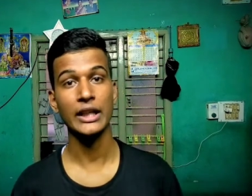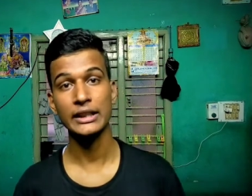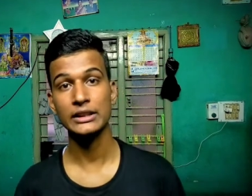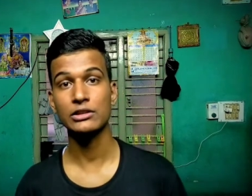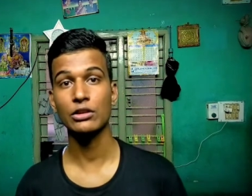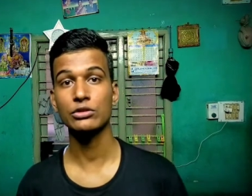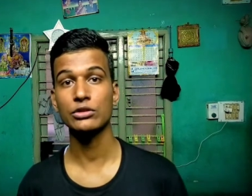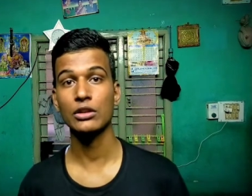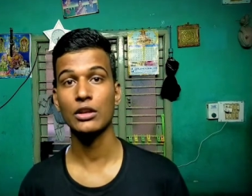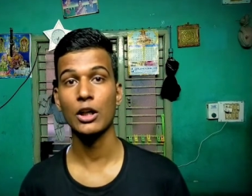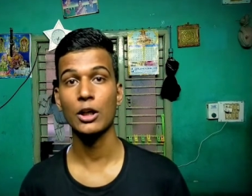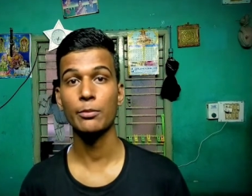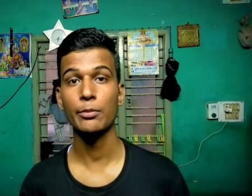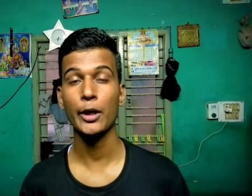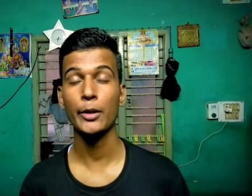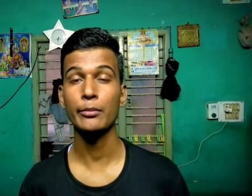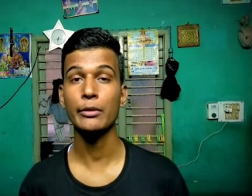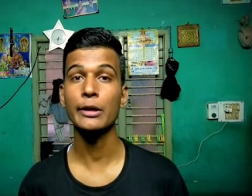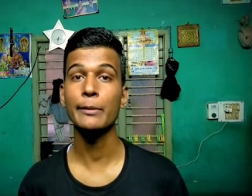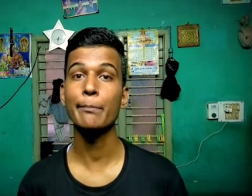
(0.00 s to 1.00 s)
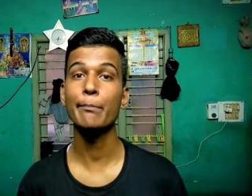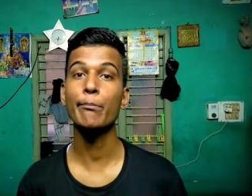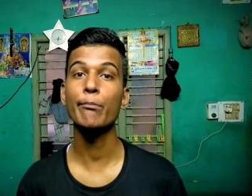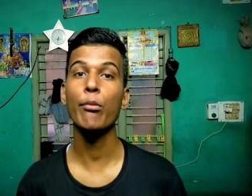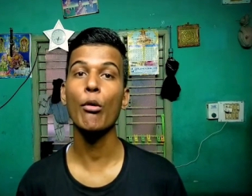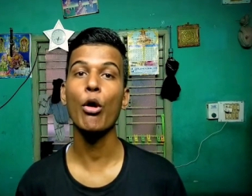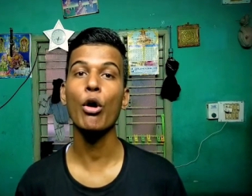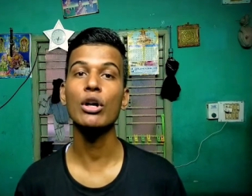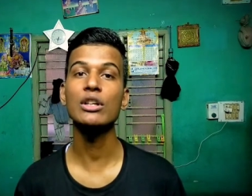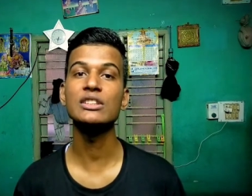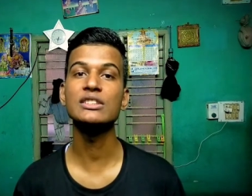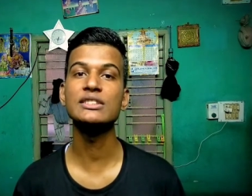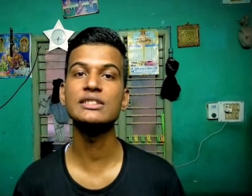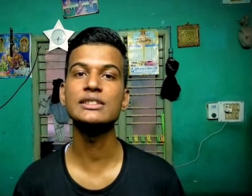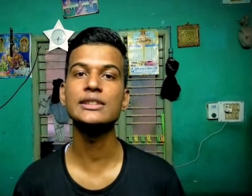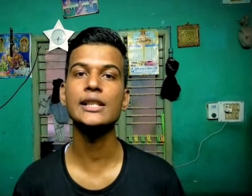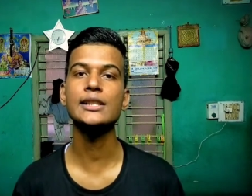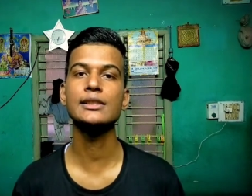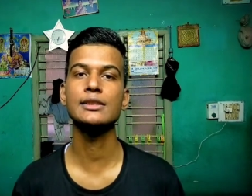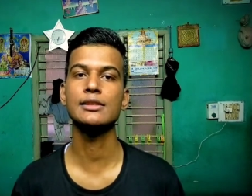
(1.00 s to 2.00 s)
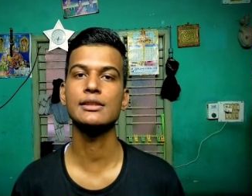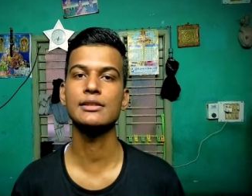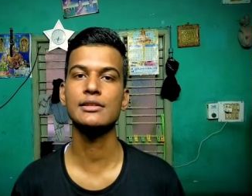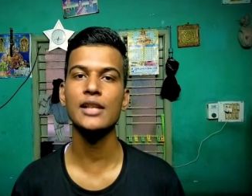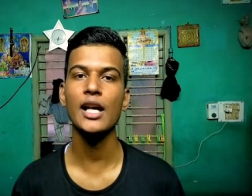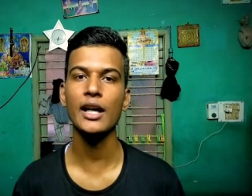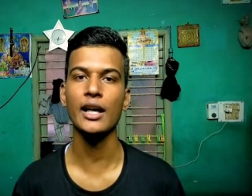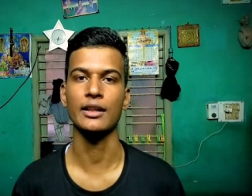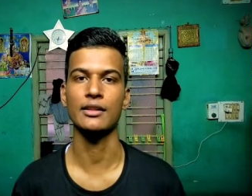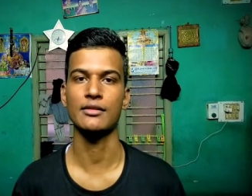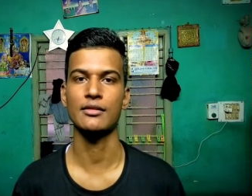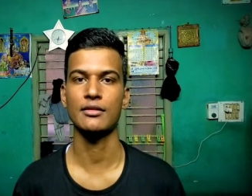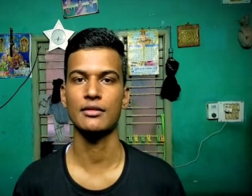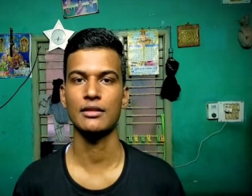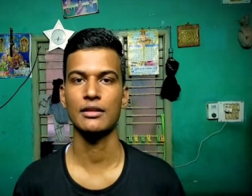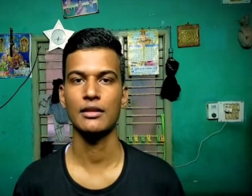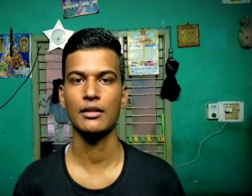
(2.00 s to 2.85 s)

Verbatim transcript: nine thousand R P M in zero point six seconds.